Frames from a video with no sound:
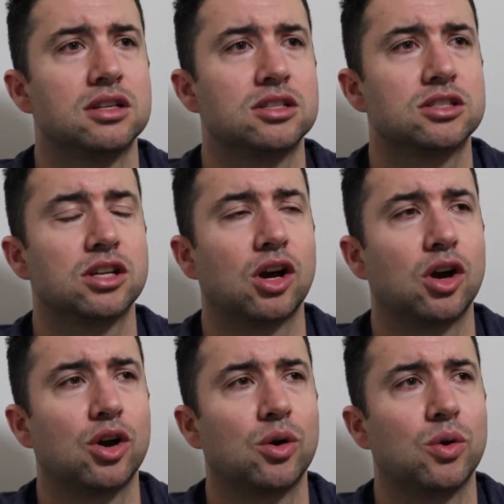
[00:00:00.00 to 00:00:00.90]

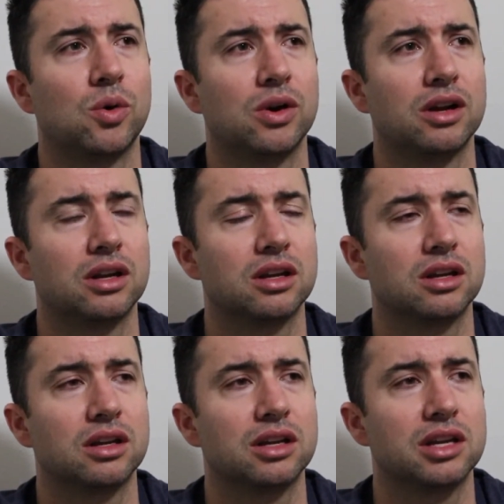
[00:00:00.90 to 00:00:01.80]
So
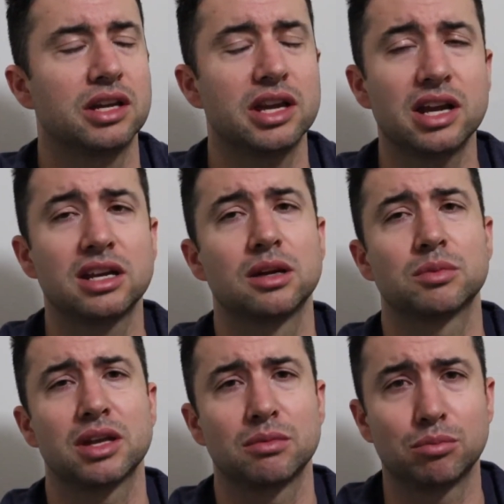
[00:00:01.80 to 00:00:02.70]
he ended
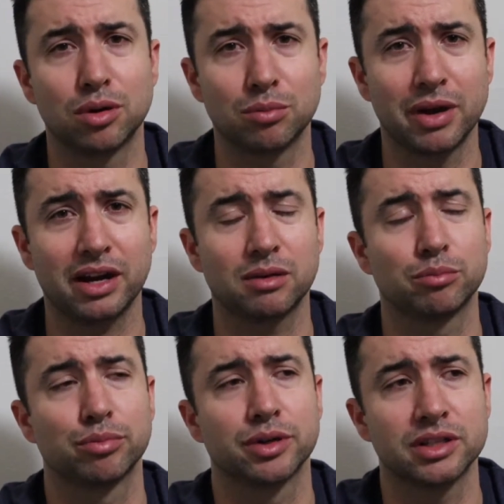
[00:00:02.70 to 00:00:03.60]
up getting put back in
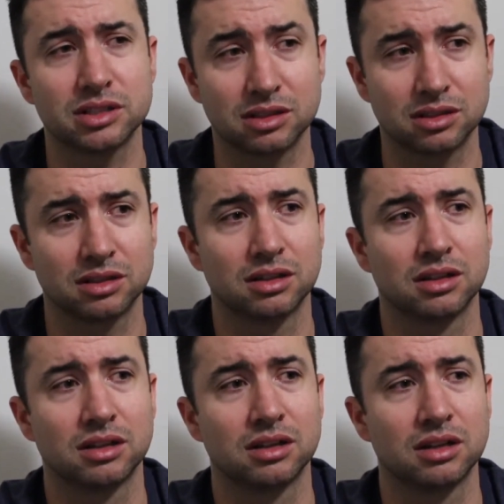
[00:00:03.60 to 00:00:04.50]
prison.
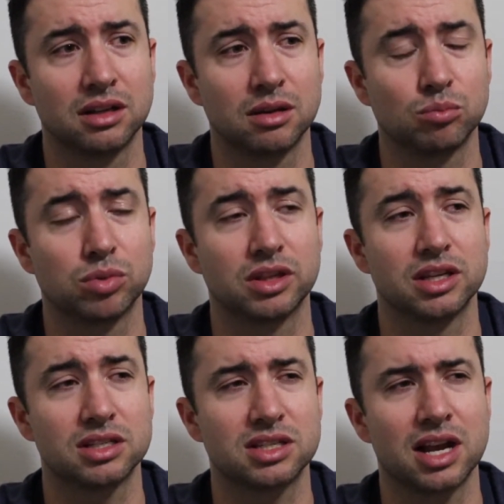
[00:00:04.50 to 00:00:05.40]
But
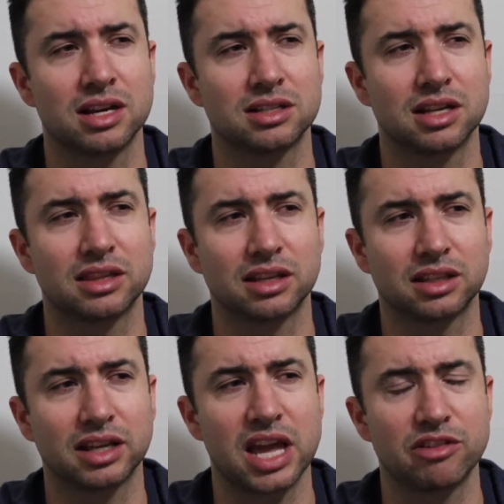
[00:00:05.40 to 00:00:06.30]
this sentence, I think
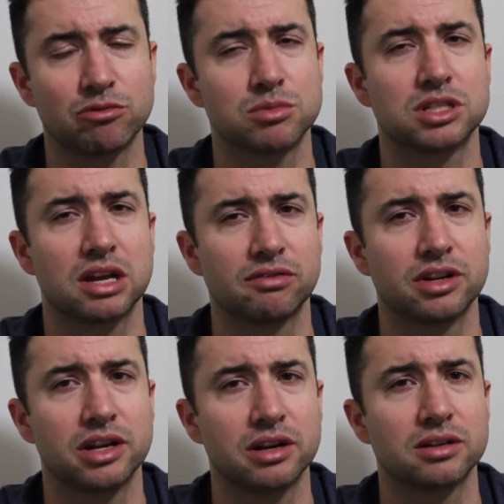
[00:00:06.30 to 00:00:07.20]
they gave him
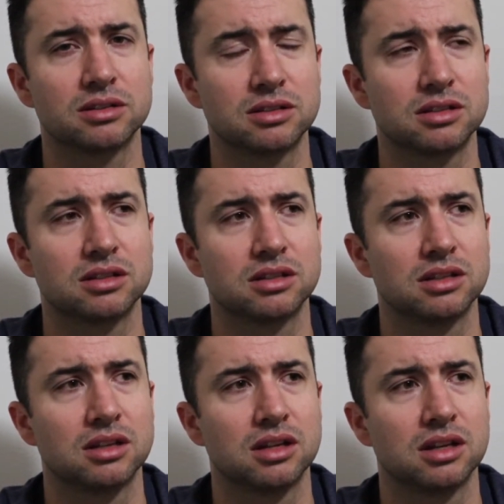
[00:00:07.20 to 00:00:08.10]
seven years.
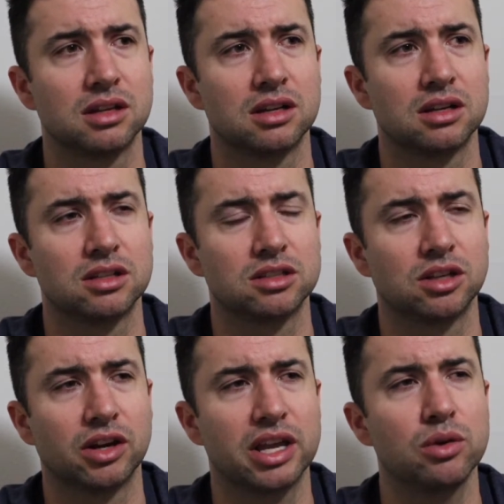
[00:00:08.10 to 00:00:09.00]

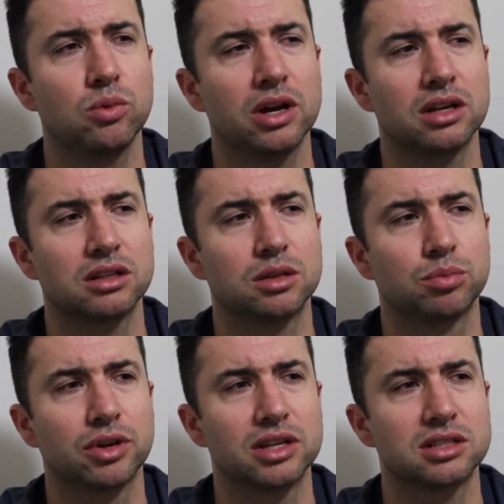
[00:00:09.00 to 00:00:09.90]
So he went to
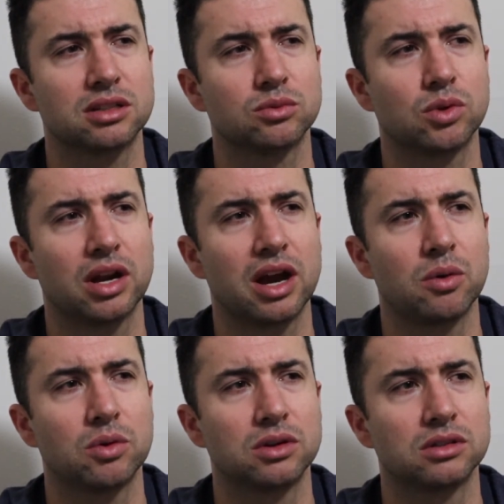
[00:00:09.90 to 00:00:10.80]
prison when I
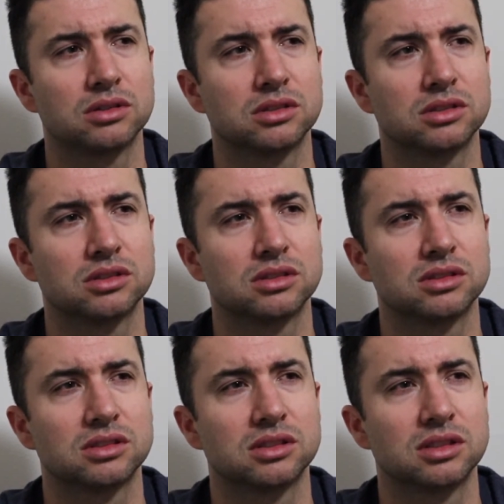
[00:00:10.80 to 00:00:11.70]

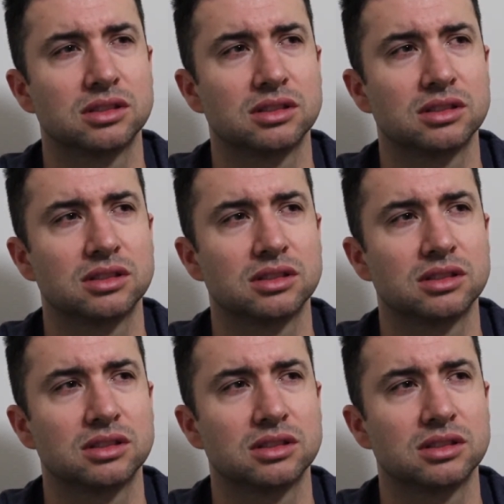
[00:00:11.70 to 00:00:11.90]
was,